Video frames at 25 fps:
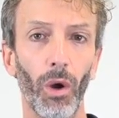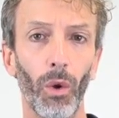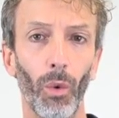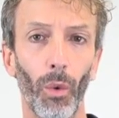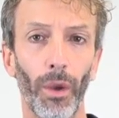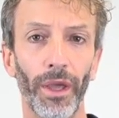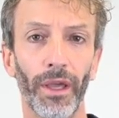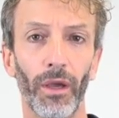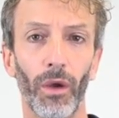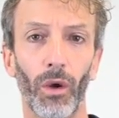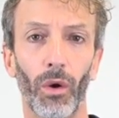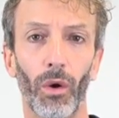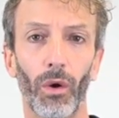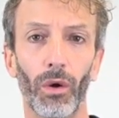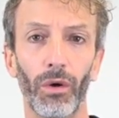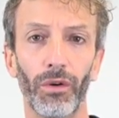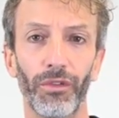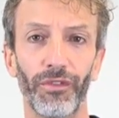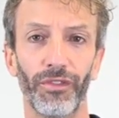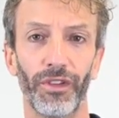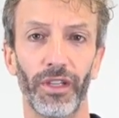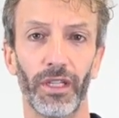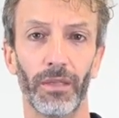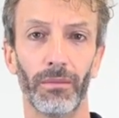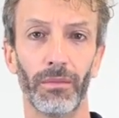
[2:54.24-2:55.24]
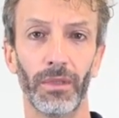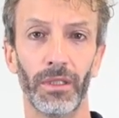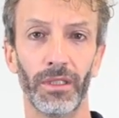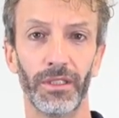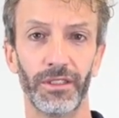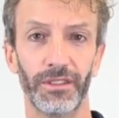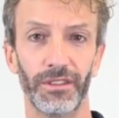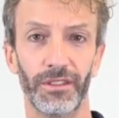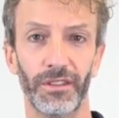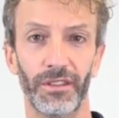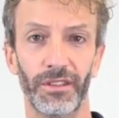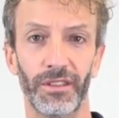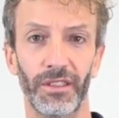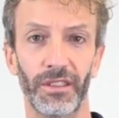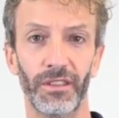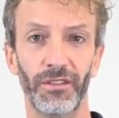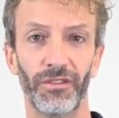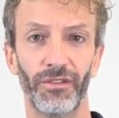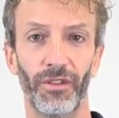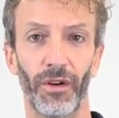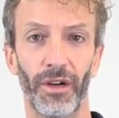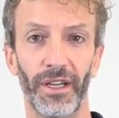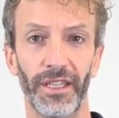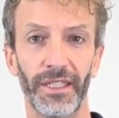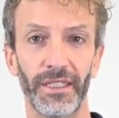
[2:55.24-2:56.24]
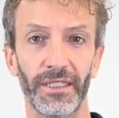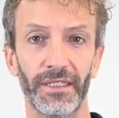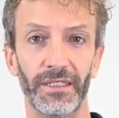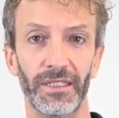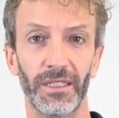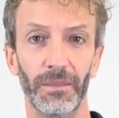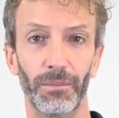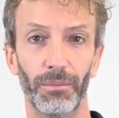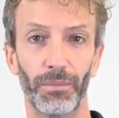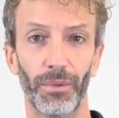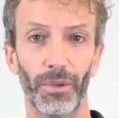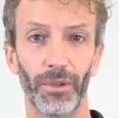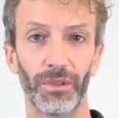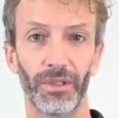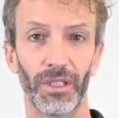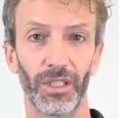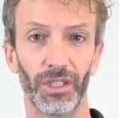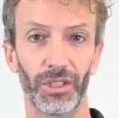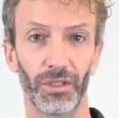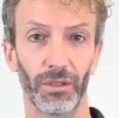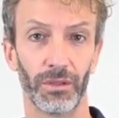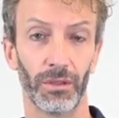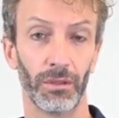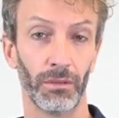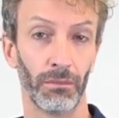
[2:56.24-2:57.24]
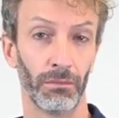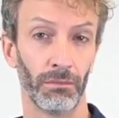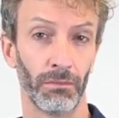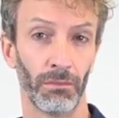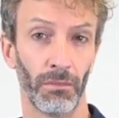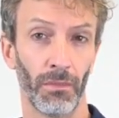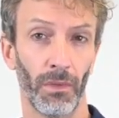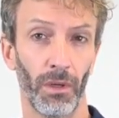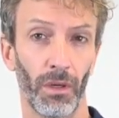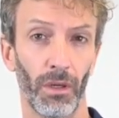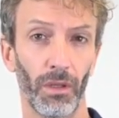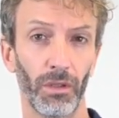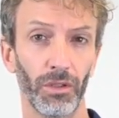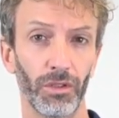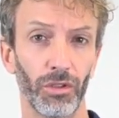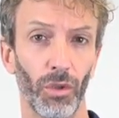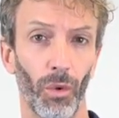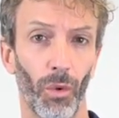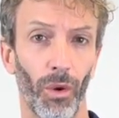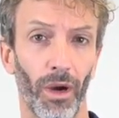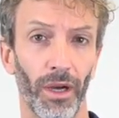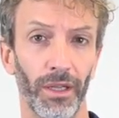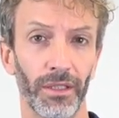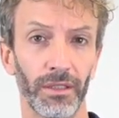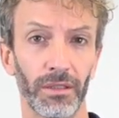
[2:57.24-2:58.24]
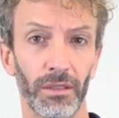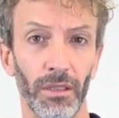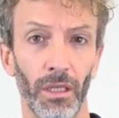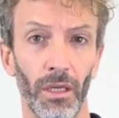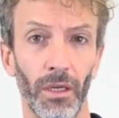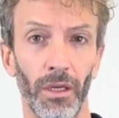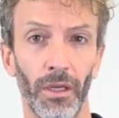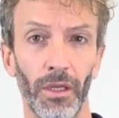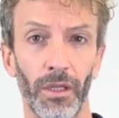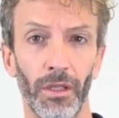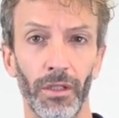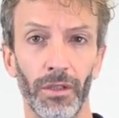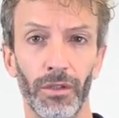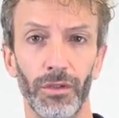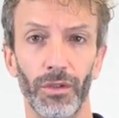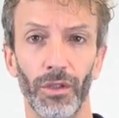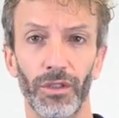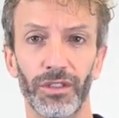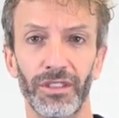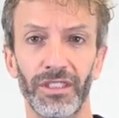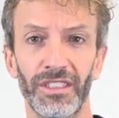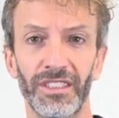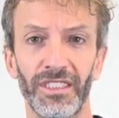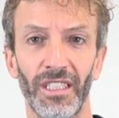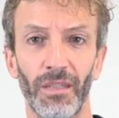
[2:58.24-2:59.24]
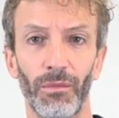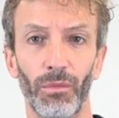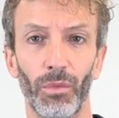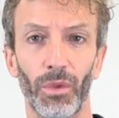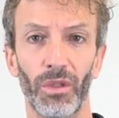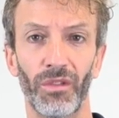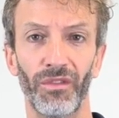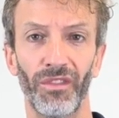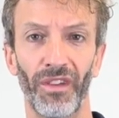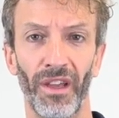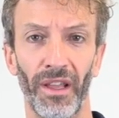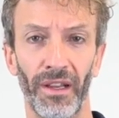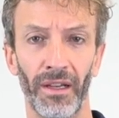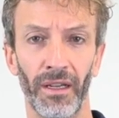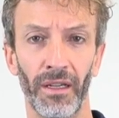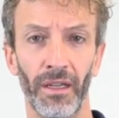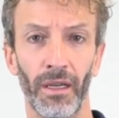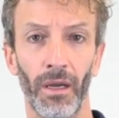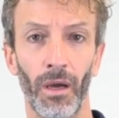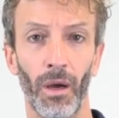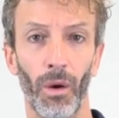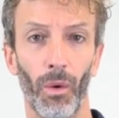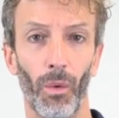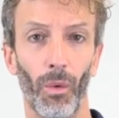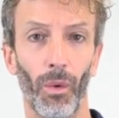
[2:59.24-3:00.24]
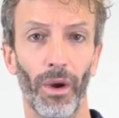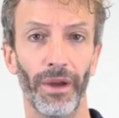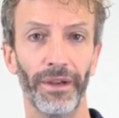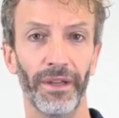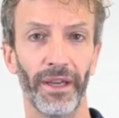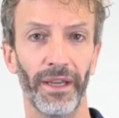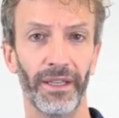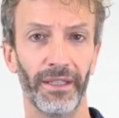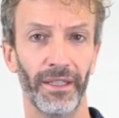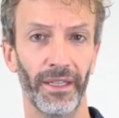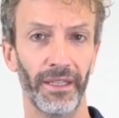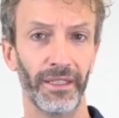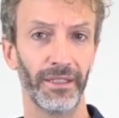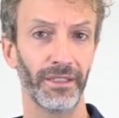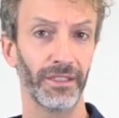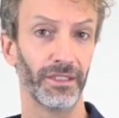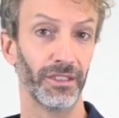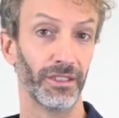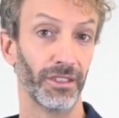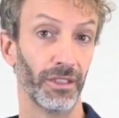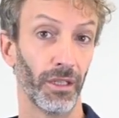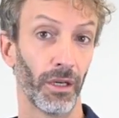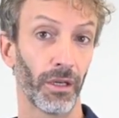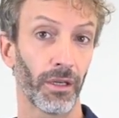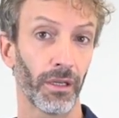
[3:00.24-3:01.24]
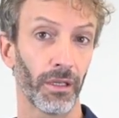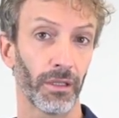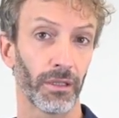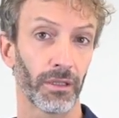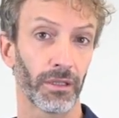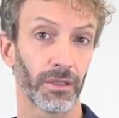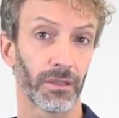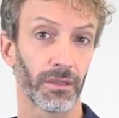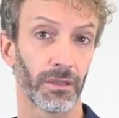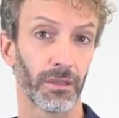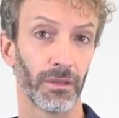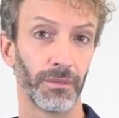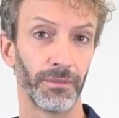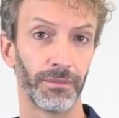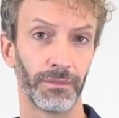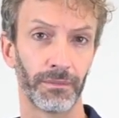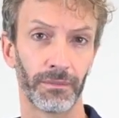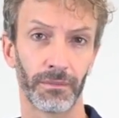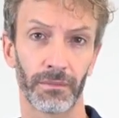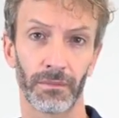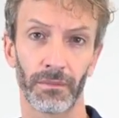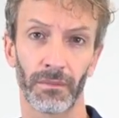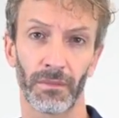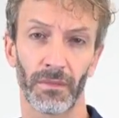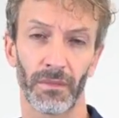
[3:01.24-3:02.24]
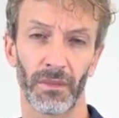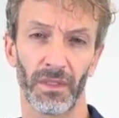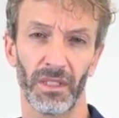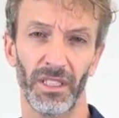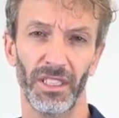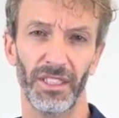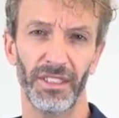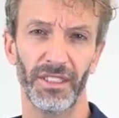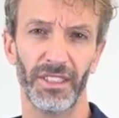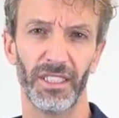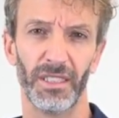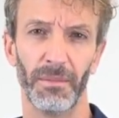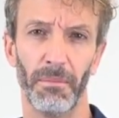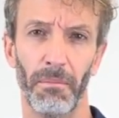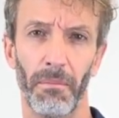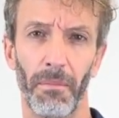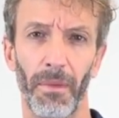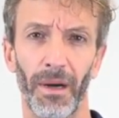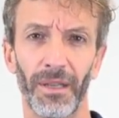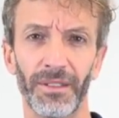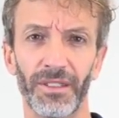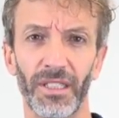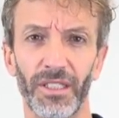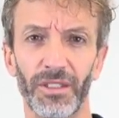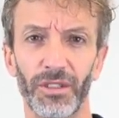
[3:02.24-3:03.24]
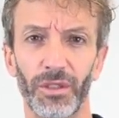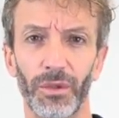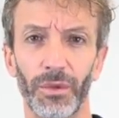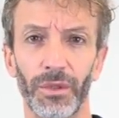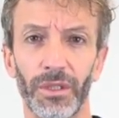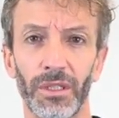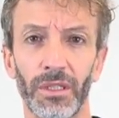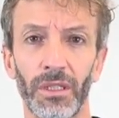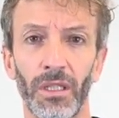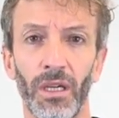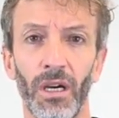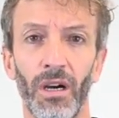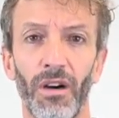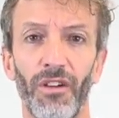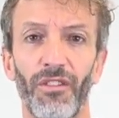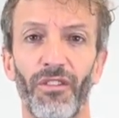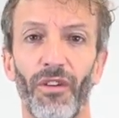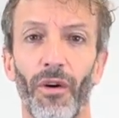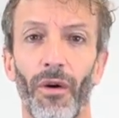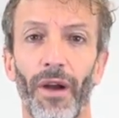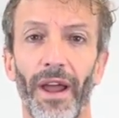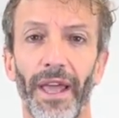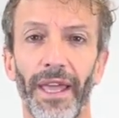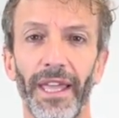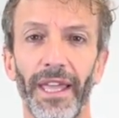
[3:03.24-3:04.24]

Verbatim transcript: always confirm the need for E S D protection. Otherwise, your system will fail when an E S D occurs. It is mandatory for